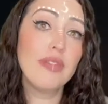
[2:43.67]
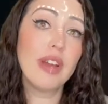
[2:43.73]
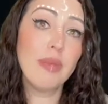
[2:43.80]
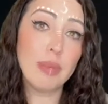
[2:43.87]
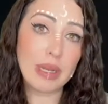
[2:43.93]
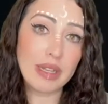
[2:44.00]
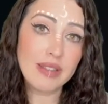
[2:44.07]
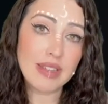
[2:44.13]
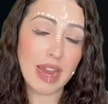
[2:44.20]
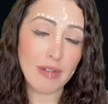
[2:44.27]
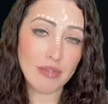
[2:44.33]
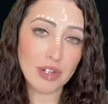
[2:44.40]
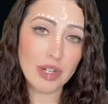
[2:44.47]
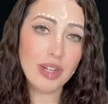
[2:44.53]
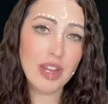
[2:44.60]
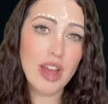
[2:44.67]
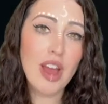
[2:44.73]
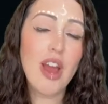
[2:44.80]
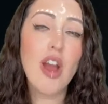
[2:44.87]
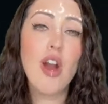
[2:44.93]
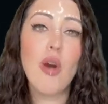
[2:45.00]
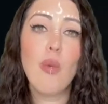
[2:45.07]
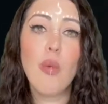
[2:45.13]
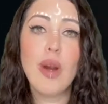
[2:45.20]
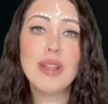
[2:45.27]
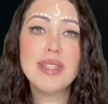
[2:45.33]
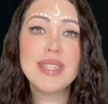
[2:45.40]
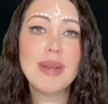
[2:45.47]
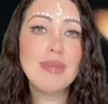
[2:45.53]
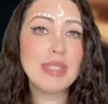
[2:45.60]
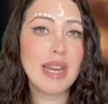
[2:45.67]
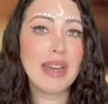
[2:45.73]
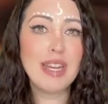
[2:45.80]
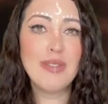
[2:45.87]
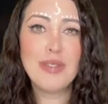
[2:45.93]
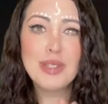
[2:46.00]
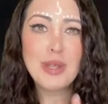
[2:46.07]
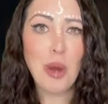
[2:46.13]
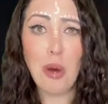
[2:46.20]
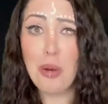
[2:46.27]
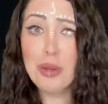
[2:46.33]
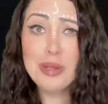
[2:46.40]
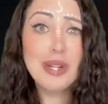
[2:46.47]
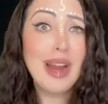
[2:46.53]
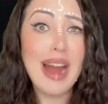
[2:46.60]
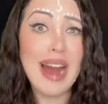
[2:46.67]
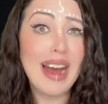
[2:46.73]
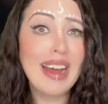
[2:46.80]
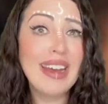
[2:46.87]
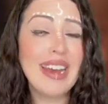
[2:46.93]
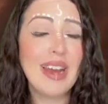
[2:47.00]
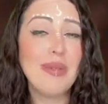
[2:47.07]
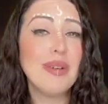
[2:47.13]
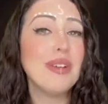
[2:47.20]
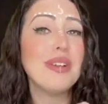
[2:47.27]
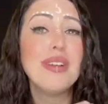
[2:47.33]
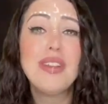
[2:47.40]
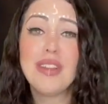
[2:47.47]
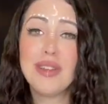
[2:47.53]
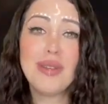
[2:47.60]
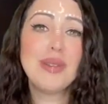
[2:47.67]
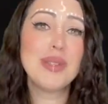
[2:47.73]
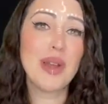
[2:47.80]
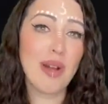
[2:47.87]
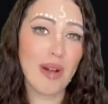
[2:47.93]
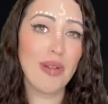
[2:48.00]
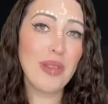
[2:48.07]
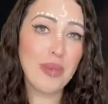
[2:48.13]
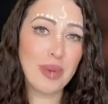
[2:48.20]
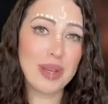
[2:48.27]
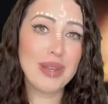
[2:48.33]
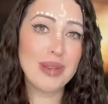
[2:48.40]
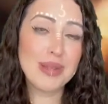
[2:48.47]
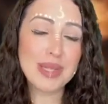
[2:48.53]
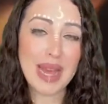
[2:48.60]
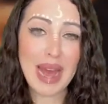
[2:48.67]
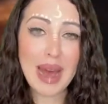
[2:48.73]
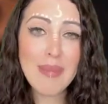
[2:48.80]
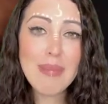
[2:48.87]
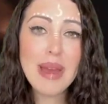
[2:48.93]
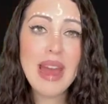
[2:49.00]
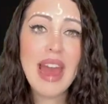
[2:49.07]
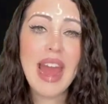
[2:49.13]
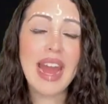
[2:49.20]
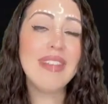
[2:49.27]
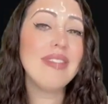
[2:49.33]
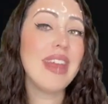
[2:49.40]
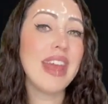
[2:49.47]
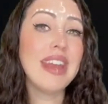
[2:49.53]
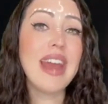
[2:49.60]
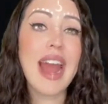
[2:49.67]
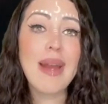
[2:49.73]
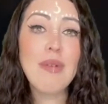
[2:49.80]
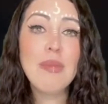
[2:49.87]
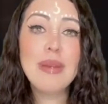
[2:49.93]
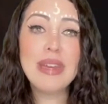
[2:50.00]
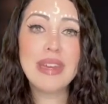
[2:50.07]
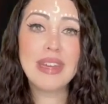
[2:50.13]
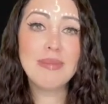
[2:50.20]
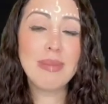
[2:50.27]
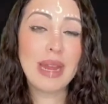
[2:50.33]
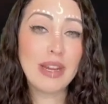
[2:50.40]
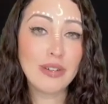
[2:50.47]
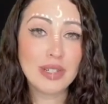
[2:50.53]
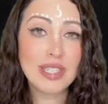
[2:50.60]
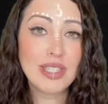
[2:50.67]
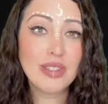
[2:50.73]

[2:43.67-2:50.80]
minutes after. Once I'm done, if it's cold or hot, I will close all the windows up and then I will begin my crystal